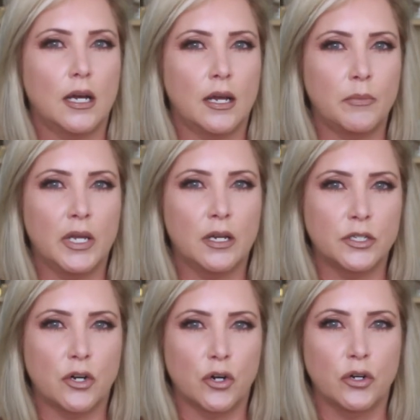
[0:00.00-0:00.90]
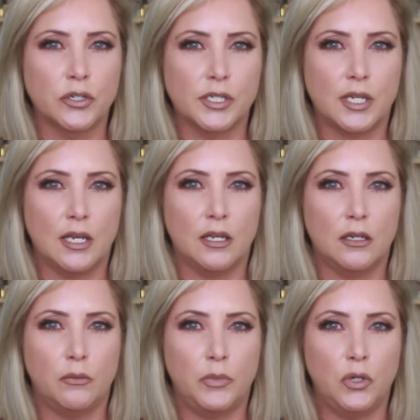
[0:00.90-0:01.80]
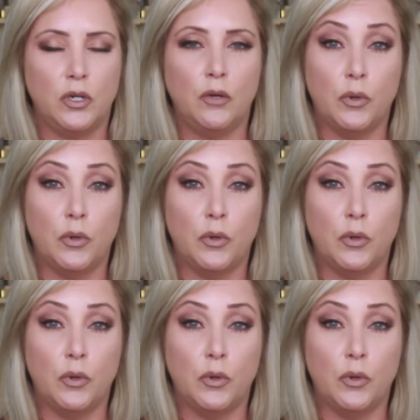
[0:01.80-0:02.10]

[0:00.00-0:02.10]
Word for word: I bet a darker skinned beauty